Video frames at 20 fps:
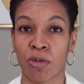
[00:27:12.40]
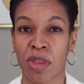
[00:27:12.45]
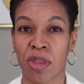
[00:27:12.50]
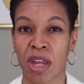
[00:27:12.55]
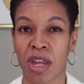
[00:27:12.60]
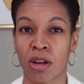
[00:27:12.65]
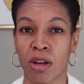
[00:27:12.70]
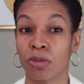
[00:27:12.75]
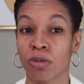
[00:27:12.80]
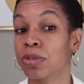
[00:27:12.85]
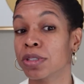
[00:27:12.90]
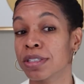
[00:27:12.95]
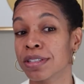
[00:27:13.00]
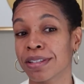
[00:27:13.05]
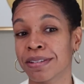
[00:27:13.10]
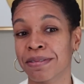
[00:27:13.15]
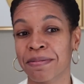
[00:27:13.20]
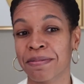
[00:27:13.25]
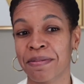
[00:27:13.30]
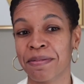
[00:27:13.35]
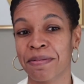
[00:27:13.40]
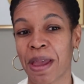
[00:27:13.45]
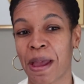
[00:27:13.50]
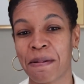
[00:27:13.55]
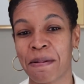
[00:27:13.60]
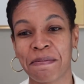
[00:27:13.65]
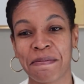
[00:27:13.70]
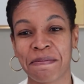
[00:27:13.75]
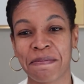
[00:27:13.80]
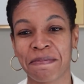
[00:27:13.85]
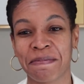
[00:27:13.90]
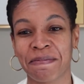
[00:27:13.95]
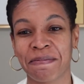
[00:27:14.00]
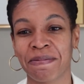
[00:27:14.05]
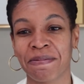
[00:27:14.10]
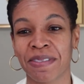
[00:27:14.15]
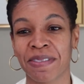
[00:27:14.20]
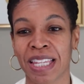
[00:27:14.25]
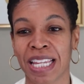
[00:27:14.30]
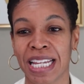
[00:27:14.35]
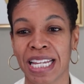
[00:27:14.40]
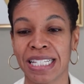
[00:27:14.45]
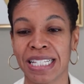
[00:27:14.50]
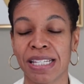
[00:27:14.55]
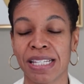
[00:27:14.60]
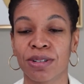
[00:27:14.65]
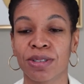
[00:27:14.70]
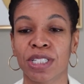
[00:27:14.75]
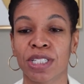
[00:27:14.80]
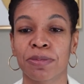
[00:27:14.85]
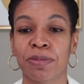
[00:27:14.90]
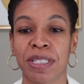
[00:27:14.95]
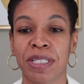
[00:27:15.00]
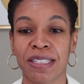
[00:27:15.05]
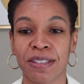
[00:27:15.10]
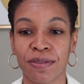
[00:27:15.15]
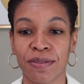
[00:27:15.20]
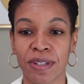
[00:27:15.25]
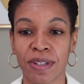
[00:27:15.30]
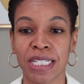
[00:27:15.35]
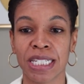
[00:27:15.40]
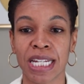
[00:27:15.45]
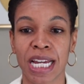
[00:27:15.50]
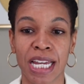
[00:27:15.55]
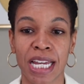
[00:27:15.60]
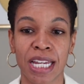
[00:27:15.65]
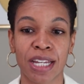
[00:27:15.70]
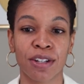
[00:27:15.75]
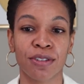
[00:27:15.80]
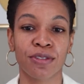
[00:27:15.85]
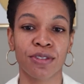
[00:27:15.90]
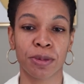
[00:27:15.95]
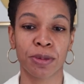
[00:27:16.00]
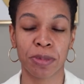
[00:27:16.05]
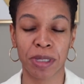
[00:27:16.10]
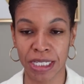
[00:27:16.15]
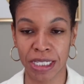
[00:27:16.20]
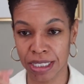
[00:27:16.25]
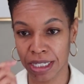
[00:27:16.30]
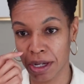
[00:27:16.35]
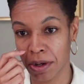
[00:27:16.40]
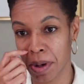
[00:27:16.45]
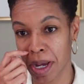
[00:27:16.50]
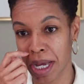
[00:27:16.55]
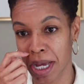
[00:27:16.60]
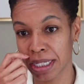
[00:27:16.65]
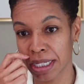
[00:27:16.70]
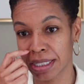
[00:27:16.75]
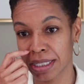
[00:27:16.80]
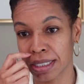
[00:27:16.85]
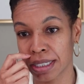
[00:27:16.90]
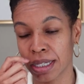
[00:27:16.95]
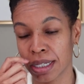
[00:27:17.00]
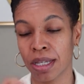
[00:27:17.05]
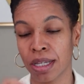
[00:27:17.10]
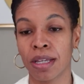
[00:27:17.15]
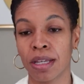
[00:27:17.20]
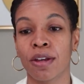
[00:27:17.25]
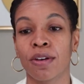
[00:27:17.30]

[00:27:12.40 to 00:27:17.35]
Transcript: I hope that helps. Okay. Is there a specific diet for PCOS?